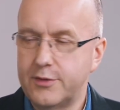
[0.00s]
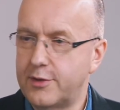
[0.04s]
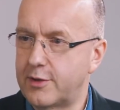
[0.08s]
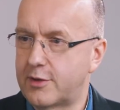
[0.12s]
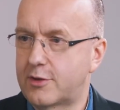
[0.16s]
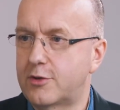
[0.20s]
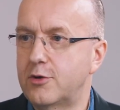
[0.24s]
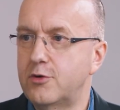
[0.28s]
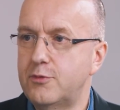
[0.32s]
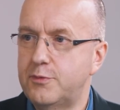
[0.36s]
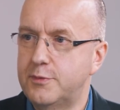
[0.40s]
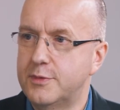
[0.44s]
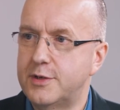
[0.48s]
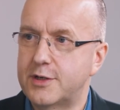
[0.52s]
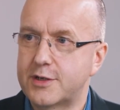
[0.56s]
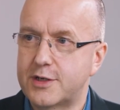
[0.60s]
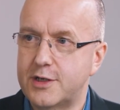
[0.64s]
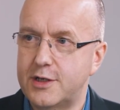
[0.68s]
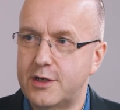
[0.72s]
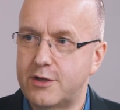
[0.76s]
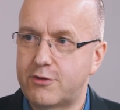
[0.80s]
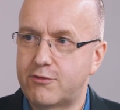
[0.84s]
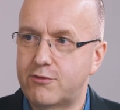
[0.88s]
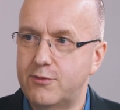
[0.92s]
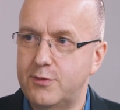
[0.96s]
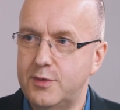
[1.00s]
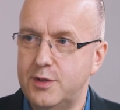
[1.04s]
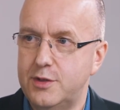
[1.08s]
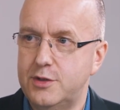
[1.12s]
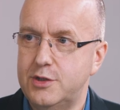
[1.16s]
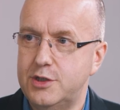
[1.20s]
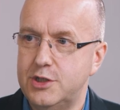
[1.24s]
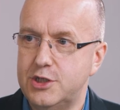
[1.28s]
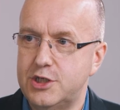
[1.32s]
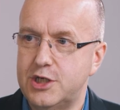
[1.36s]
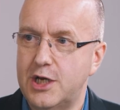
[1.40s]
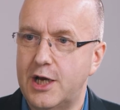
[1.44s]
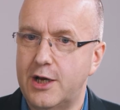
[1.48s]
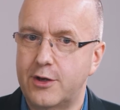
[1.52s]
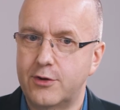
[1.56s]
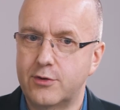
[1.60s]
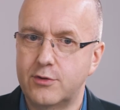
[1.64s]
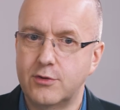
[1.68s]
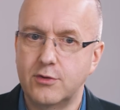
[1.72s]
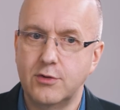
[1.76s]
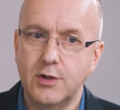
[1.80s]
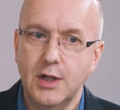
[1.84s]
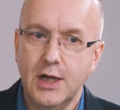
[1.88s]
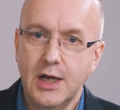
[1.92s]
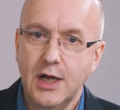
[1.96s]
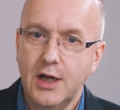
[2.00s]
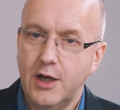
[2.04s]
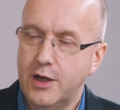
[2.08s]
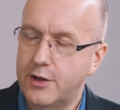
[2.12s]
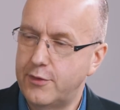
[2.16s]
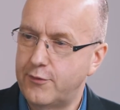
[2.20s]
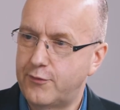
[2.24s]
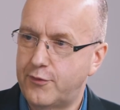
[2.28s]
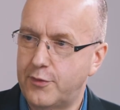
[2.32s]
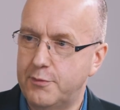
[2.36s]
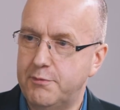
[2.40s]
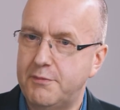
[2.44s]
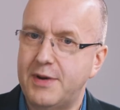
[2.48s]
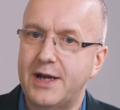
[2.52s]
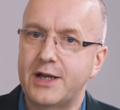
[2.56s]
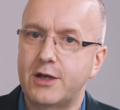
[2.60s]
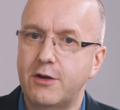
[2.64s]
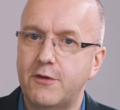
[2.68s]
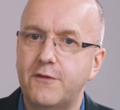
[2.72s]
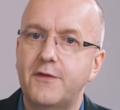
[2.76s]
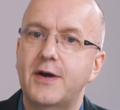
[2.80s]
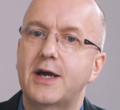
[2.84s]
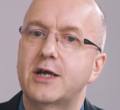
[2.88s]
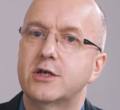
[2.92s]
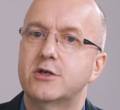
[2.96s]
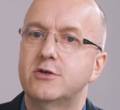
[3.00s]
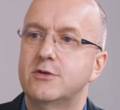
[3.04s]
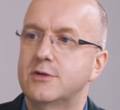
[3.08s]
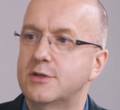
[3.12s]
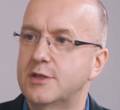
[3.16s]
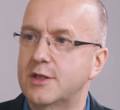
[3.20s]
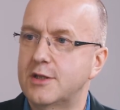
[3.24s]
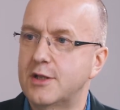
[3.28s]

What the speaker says: the supermarket distribution channel and from manufacturers,